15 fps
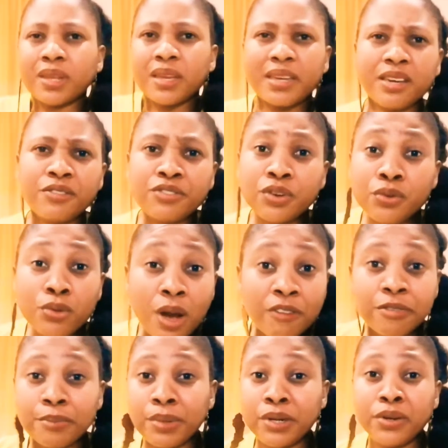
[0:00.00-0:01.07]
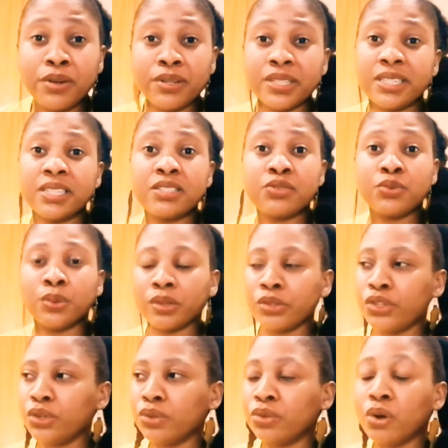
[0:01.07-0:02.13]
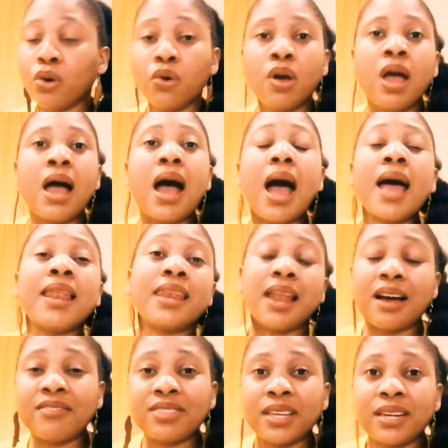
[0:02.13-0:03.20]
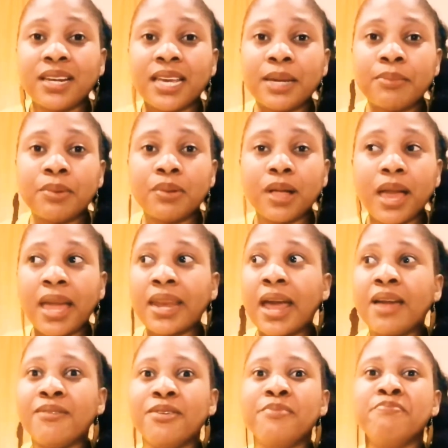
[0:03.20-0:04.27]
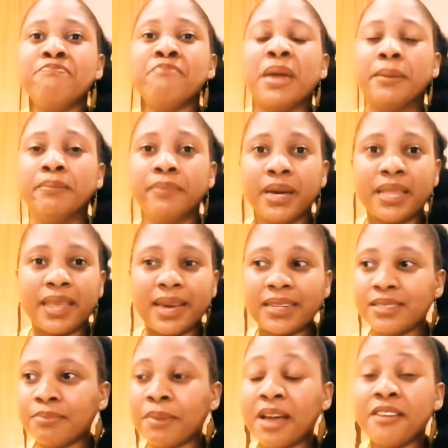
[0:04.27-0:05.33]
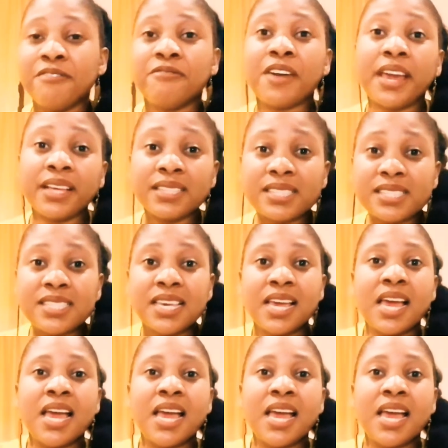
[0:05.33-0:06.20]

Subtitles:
If you are familiar with it, you'll know. I love that label, and I remember that my first